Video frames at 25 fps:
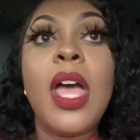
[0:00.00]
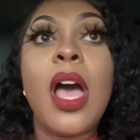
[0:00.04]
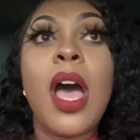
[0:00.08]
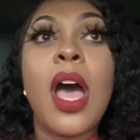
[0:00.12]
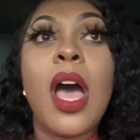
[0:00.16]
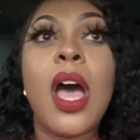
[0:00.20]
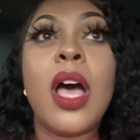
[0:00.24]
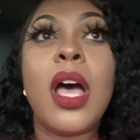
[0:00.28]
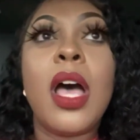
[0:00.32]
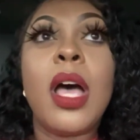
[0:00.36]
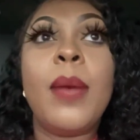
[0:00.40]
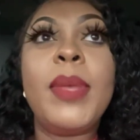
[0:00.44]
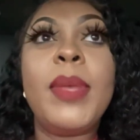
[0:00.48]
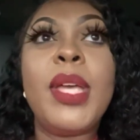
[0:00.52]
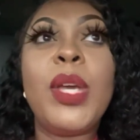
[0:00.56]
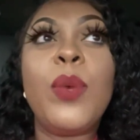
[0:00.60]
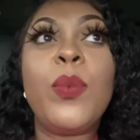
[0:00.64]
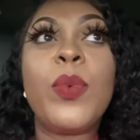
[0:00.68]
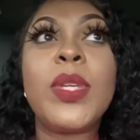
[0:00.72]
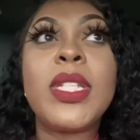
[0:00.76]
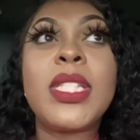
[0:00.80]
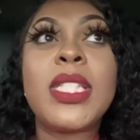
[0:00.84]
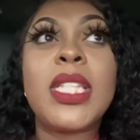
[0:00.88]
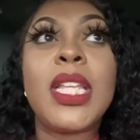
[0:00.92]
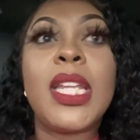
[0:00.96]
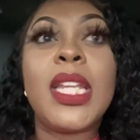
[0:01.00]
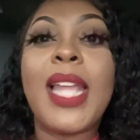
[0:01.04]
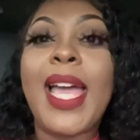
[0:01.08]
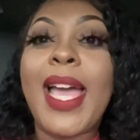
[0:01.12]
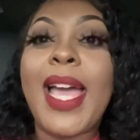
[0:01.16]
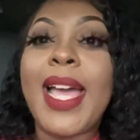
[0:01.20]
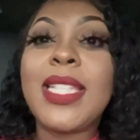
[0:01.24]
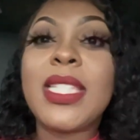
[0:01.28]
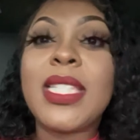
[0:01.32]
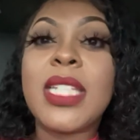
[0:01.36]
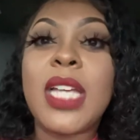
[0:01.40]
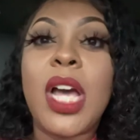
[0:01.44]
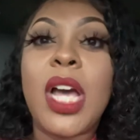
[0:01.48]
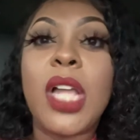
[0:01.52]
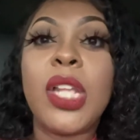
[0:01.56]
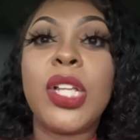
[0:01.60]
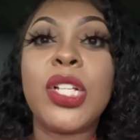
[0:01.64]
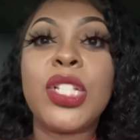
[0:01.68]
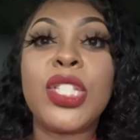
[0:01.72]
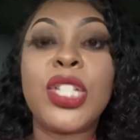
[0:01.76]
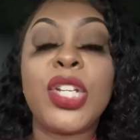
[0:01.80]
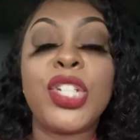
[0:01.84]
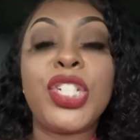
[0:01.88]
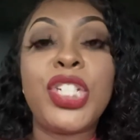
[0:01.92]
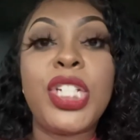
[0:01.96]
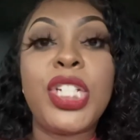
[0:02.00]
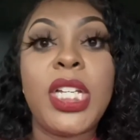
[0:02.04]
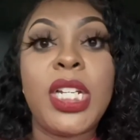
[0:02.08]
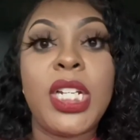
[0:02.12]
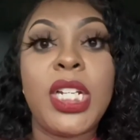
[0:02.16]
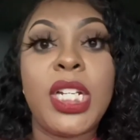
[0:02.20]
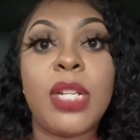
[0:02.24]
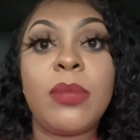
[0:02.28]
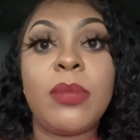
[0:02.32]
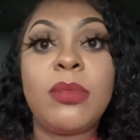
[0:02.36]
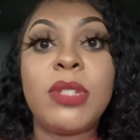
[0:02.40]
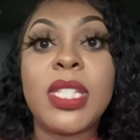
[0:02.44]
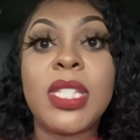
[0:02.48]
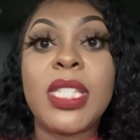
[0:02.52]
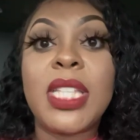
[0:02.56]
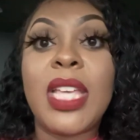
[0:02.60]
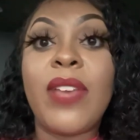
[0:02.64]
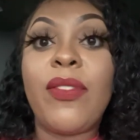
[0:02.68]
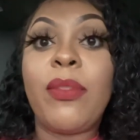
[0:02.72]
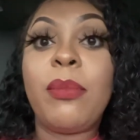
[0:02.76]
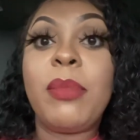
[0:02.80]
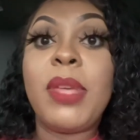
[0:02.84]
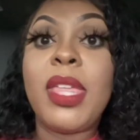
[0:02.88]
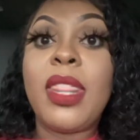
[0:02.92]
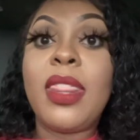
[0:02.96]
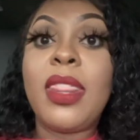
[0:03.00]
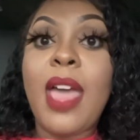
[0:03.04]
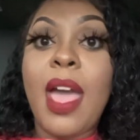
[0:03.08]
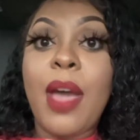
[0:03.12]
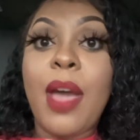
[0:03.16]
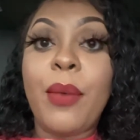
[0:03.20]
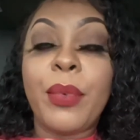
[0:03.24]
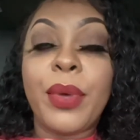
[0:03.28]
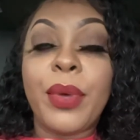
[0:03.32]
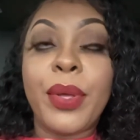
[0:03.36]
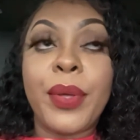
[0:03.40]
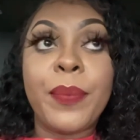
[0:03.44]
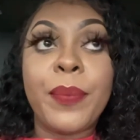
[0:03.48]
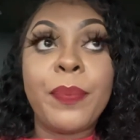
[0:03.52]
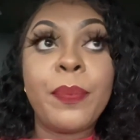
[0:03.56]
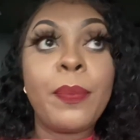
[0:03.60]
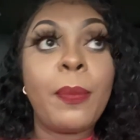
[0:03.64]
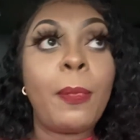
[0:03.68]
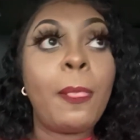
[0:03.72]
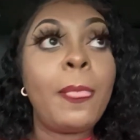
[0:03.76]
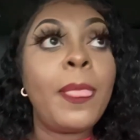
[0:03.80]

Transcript: Um, it was the last color, so she ended up just giving me that one.